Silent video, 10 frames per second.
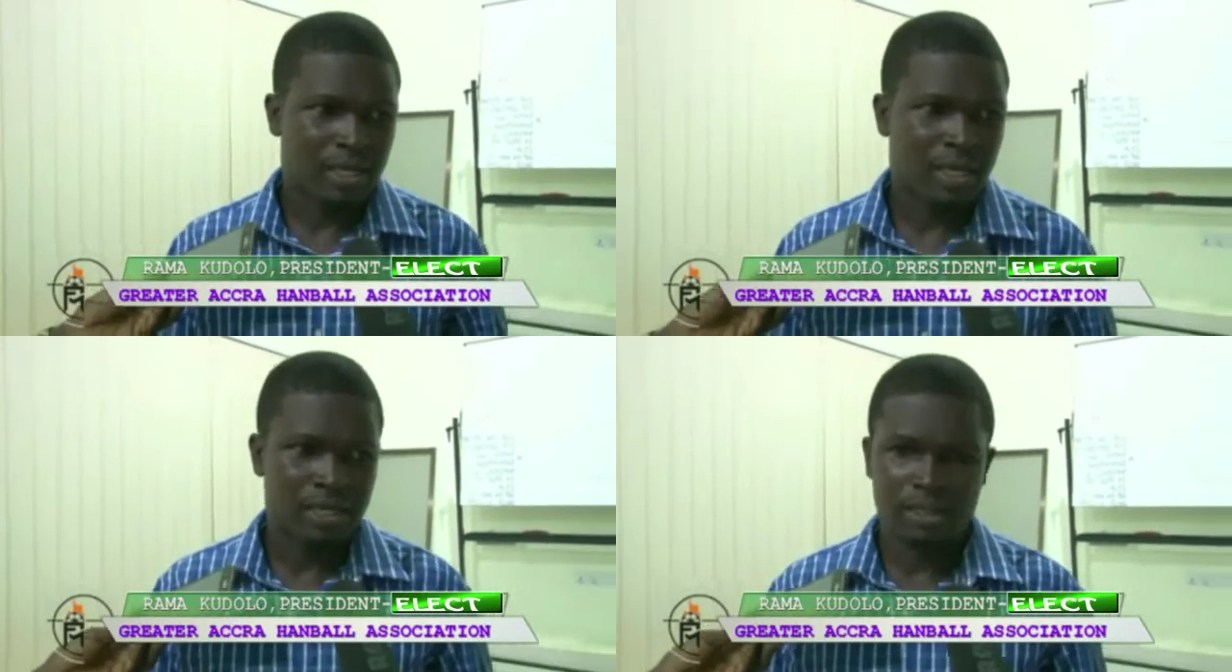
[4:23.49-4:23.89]

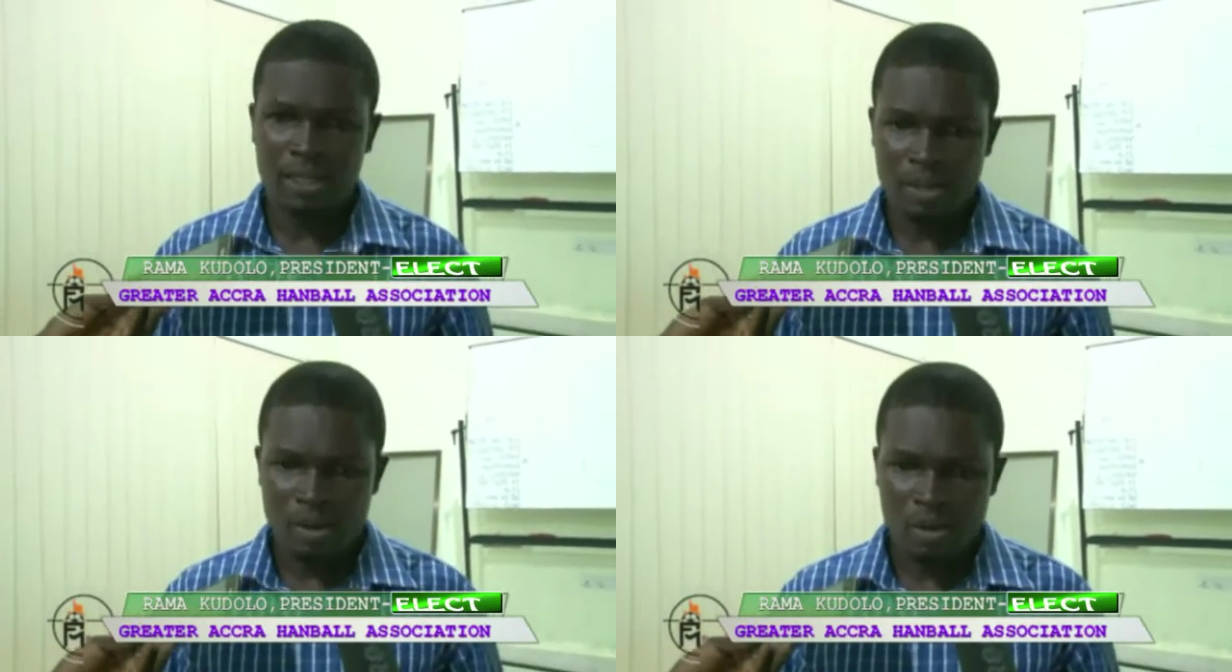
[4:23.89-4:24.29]
And
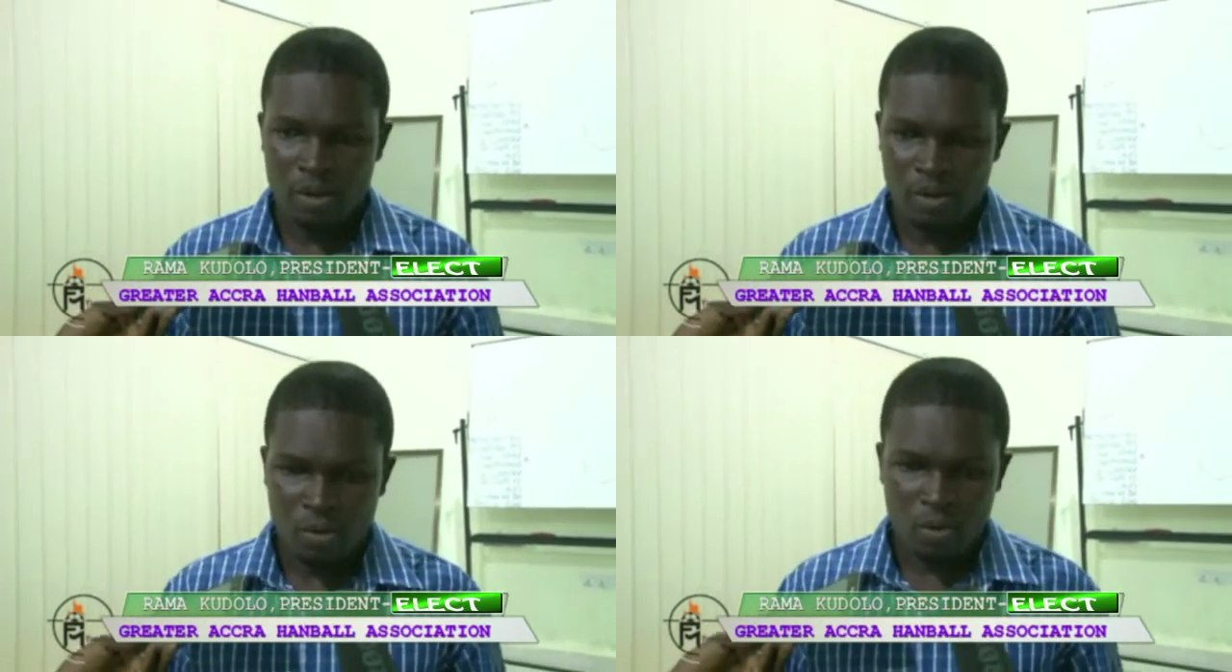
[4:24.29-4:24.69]

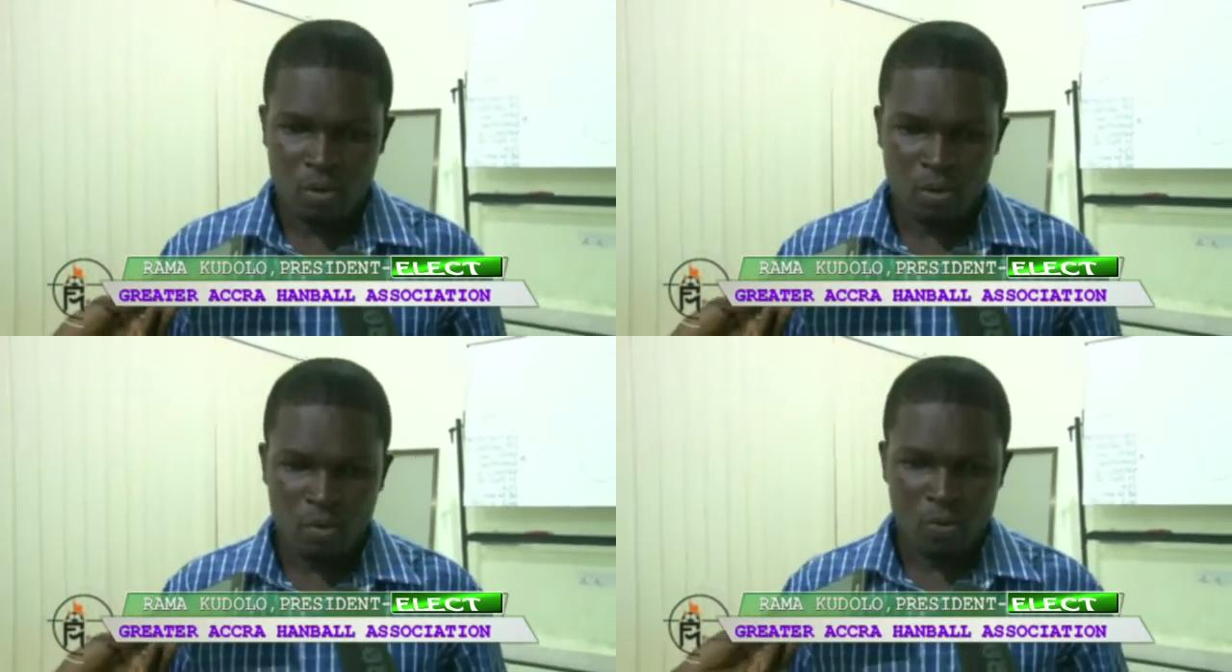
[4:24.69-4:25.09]

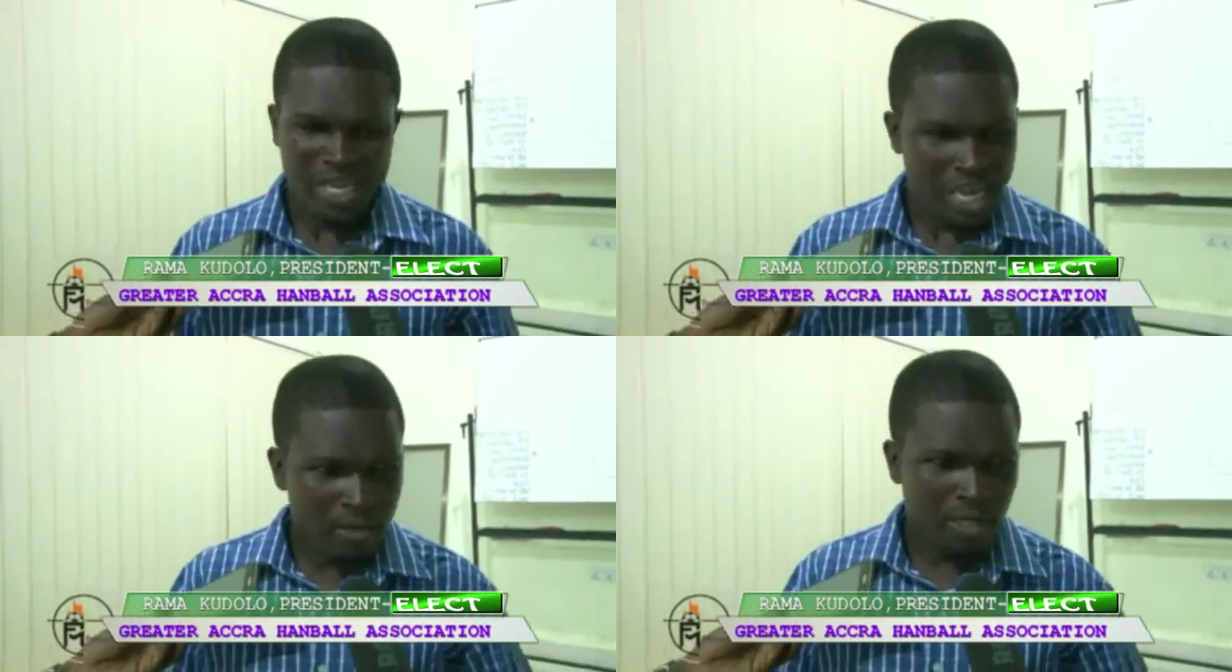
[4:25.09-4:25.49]

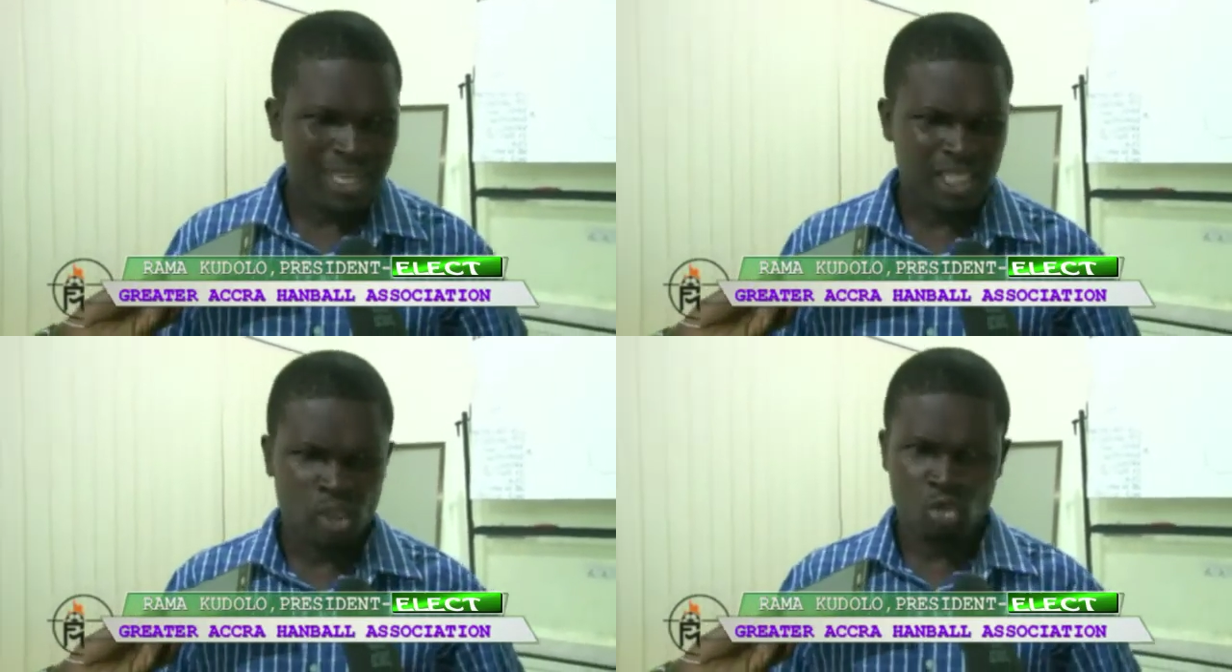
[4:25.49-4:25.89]
we came
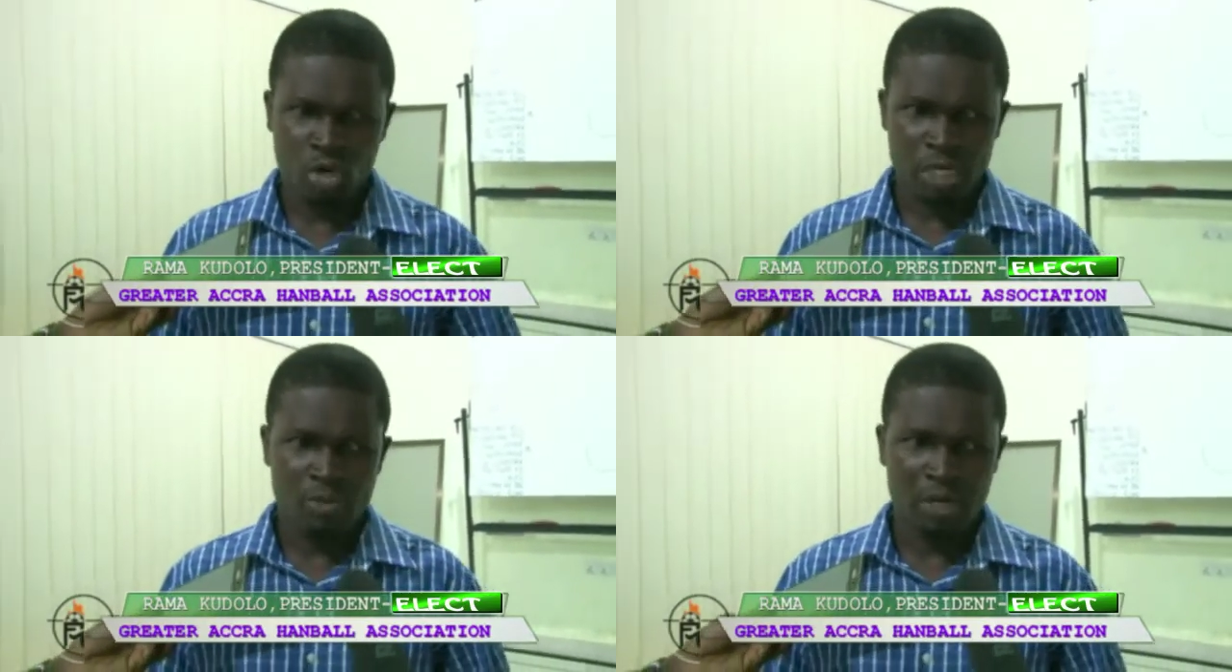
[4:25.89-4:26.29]
out as a
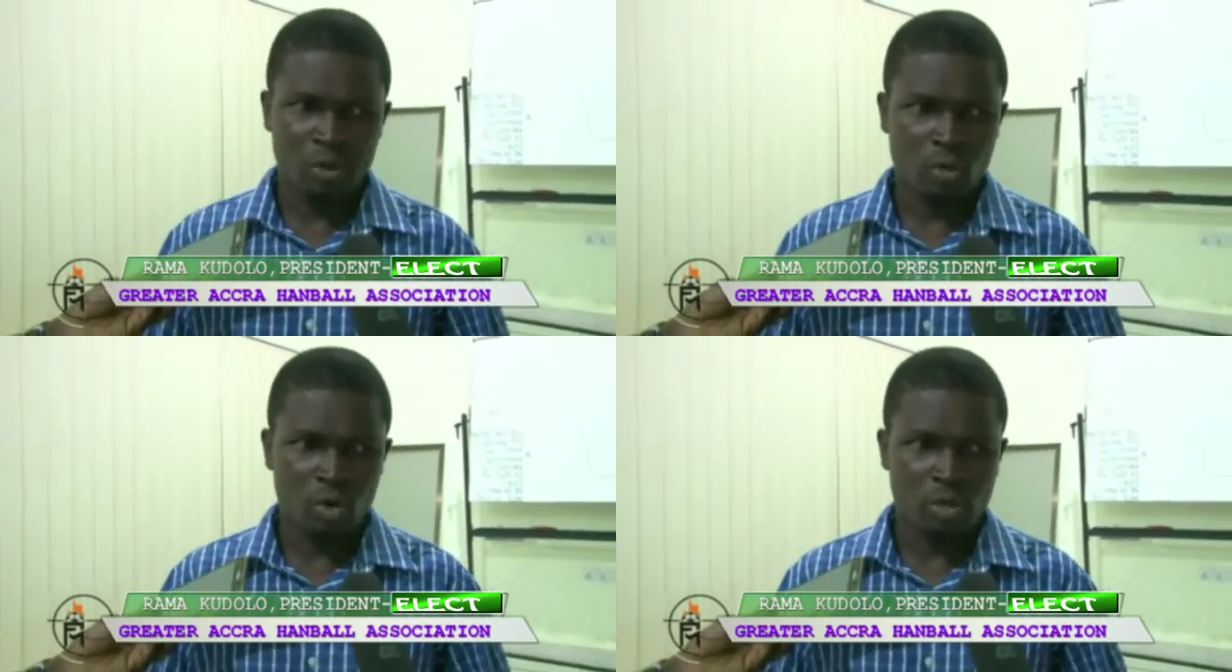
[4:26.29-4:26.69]
solid
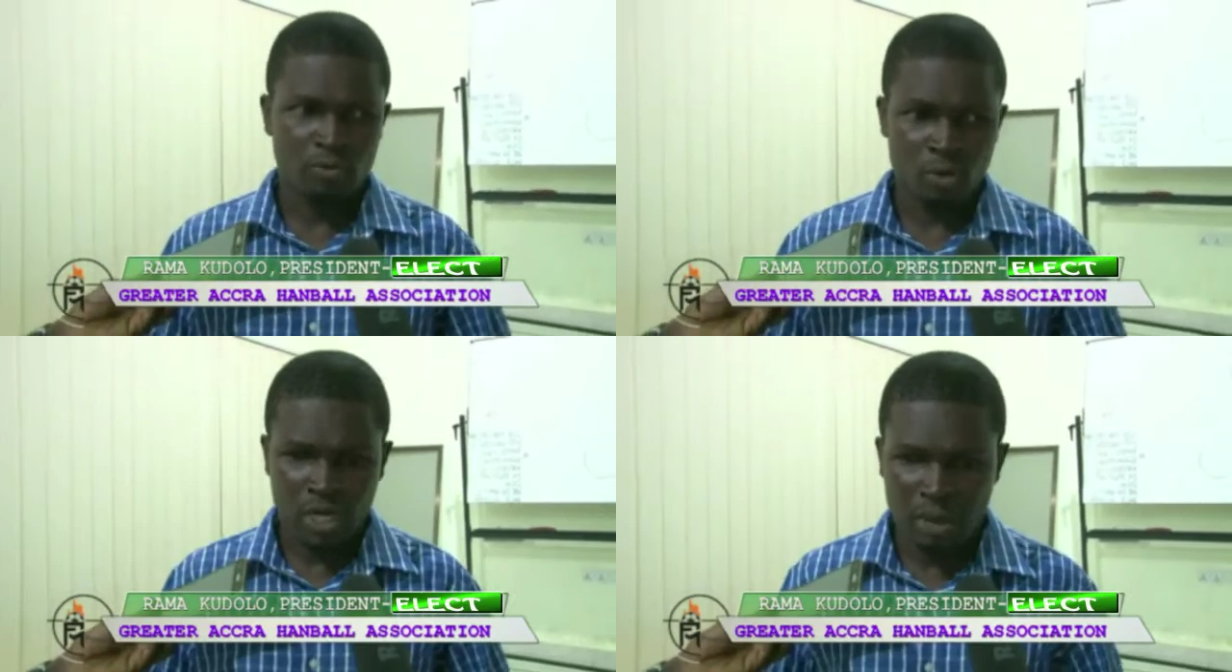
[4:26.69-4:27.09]
brand because
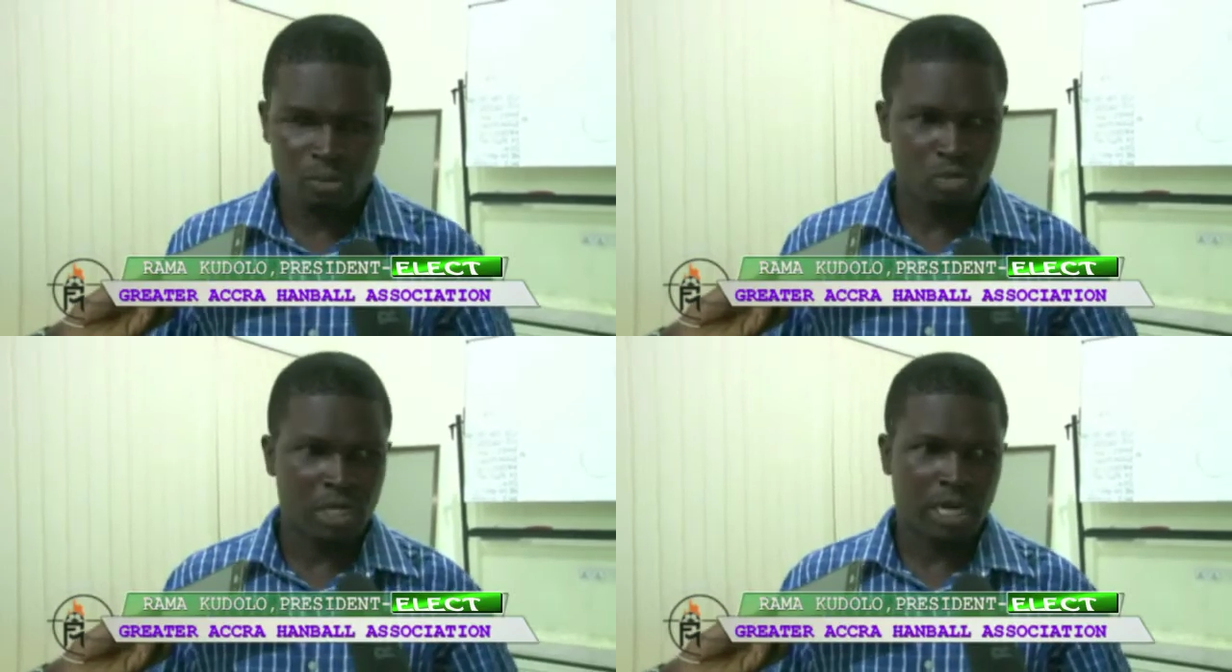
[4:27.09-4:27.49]
if you
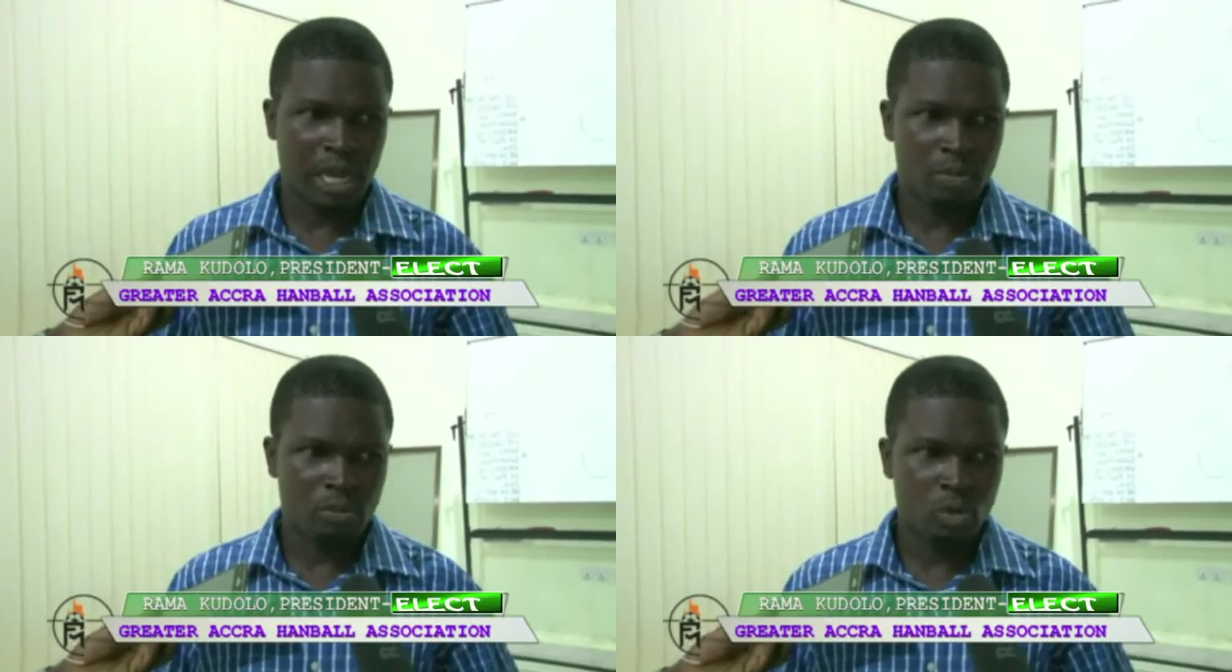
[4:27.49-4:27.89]
come to the club,